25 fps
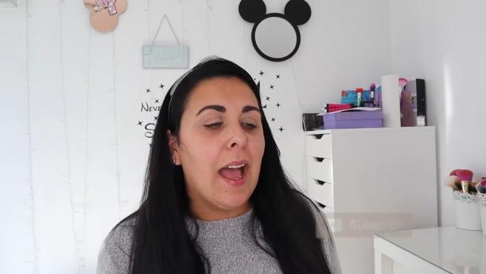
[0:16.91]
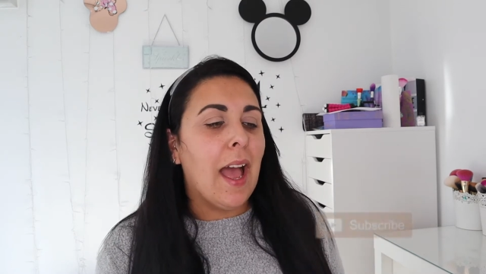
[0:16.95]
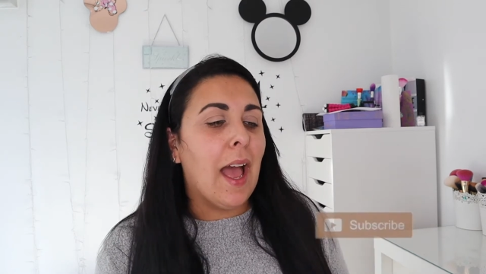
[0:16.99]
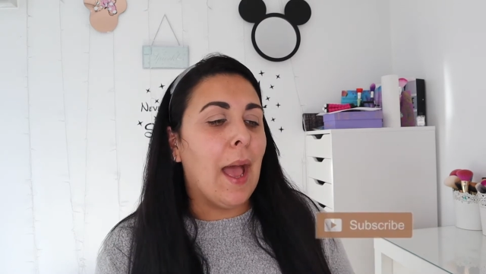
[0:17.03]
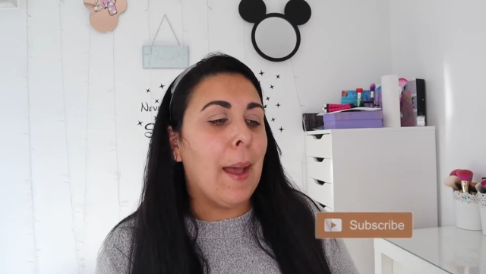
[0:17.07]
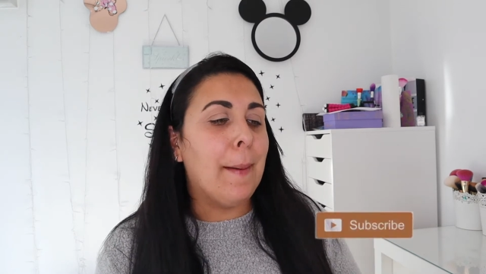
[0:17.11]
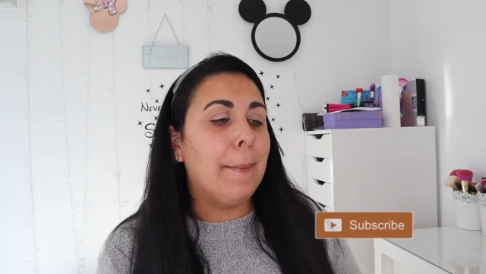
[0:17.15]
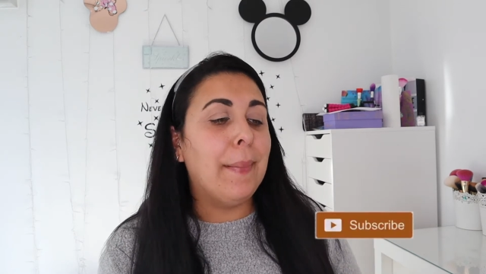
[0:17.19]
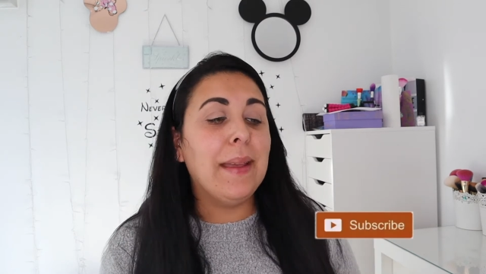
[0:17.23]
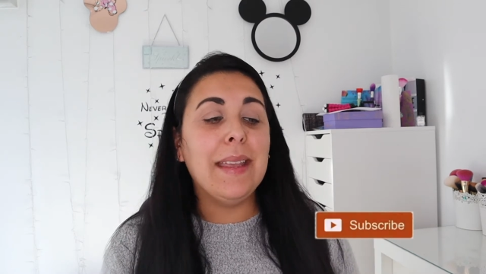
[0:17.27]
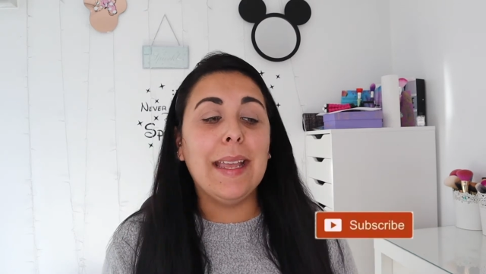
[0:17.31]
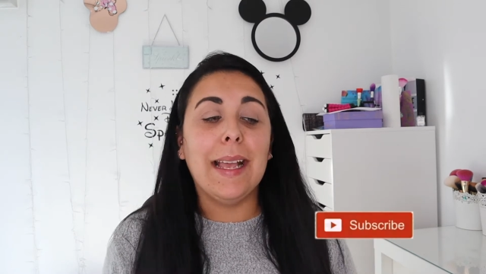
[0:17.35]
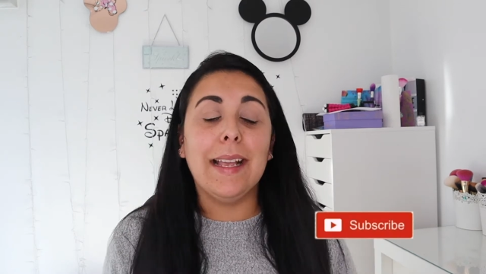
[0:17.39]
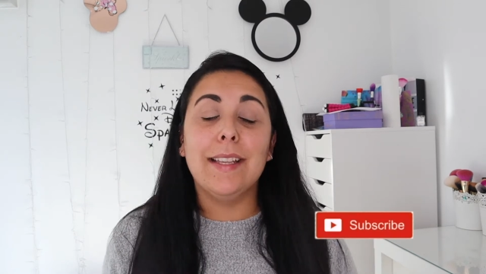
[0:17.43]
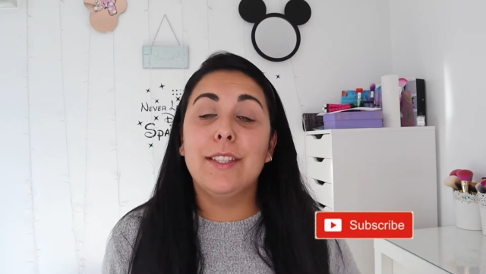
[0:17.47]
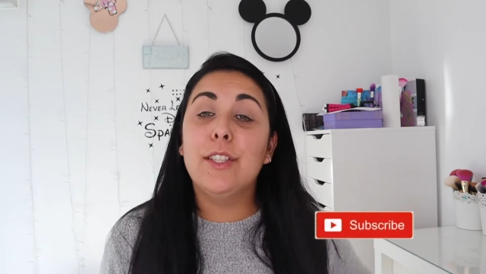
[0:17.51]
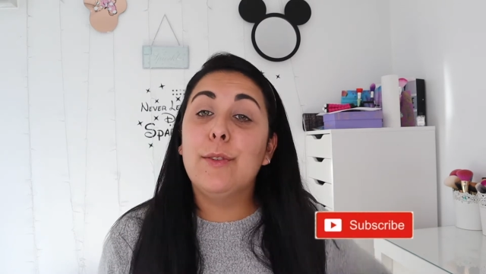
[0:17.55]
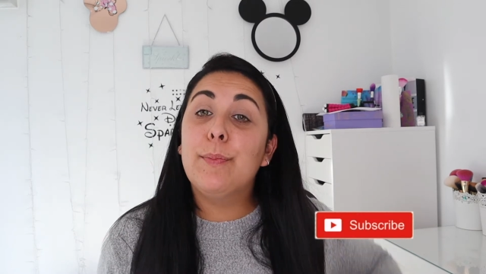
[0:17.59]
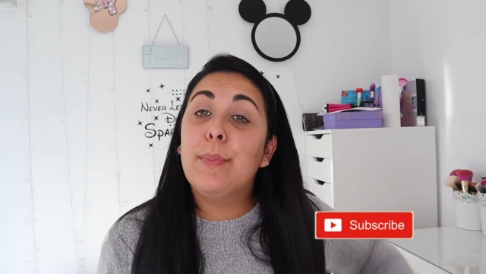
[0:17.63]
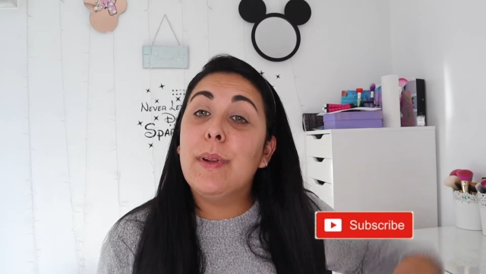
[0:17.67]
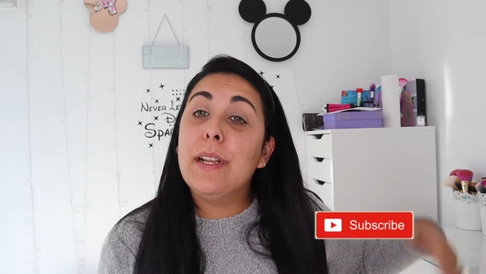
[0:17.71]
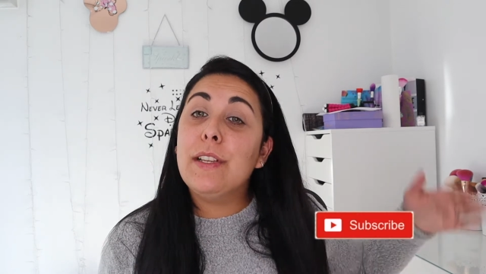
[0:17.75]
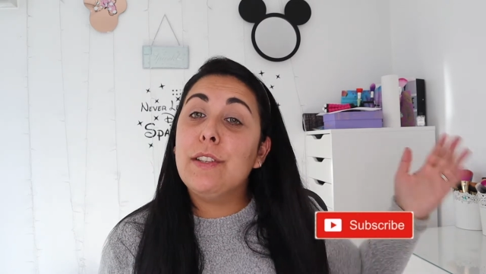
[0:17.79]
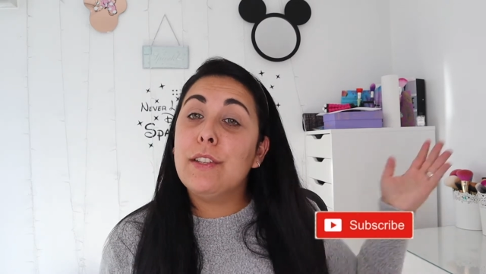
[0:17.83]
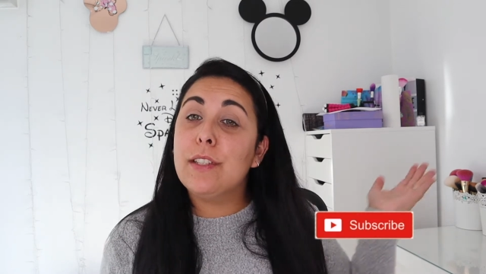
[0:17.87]
But yes,
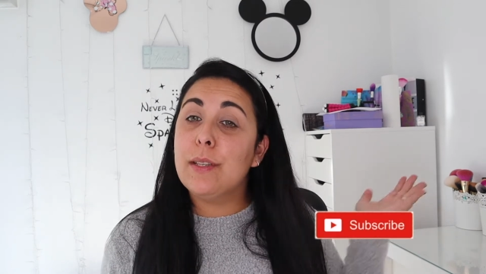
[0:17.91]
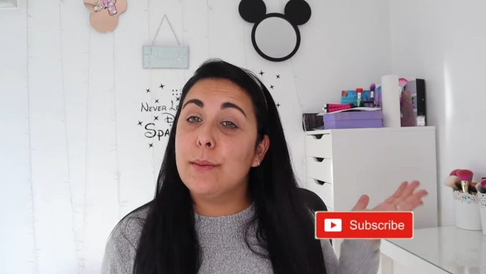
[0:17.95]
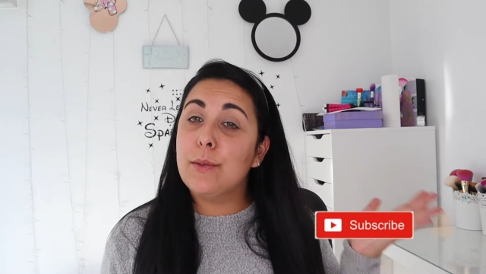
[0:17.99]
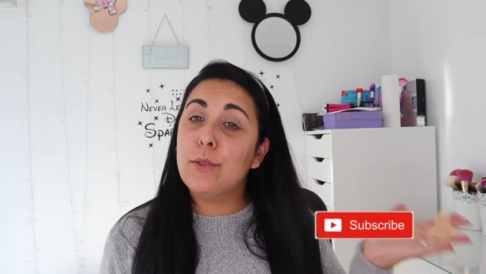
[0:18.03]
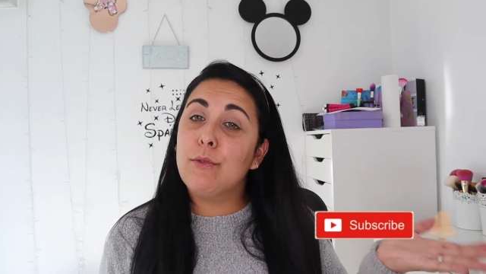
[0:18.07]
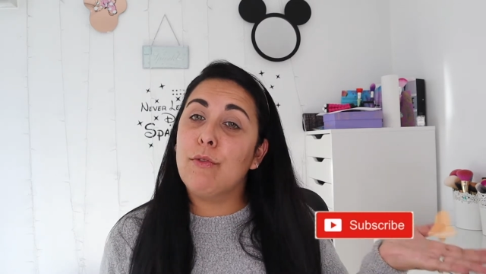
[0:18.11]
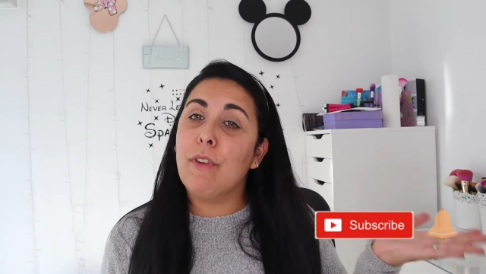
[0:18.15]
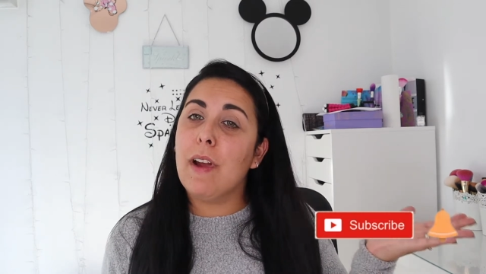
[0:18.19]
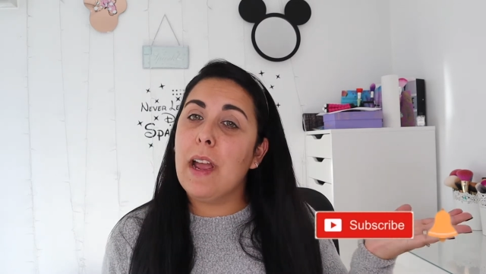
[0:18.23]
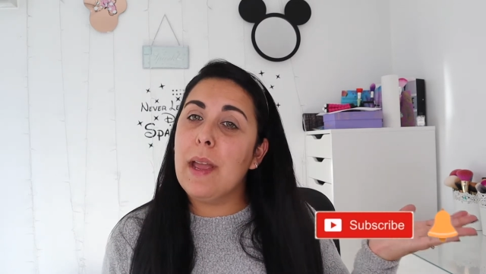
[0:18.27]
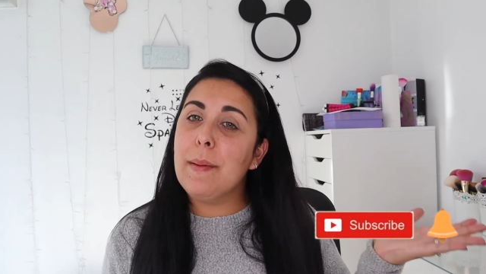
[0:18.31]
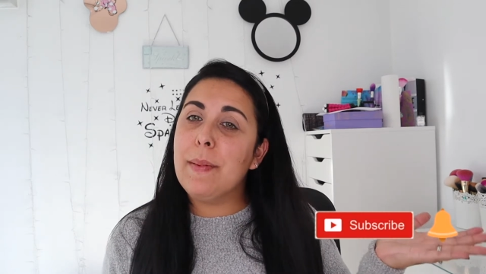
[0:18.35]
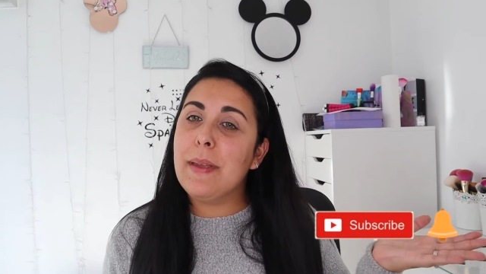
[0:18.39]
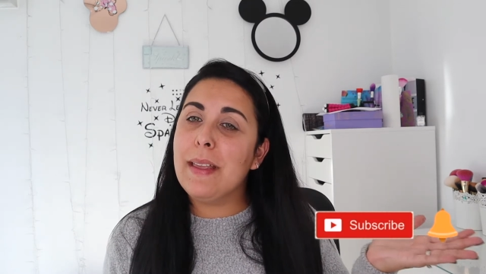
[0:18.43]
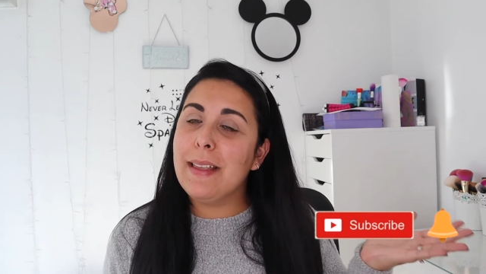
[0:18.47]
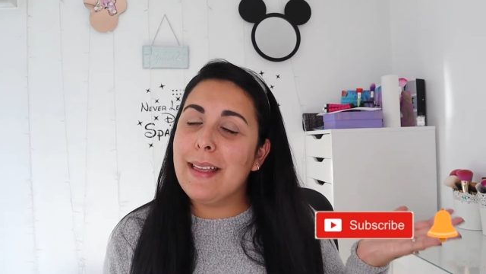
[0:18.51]
please do subscribe,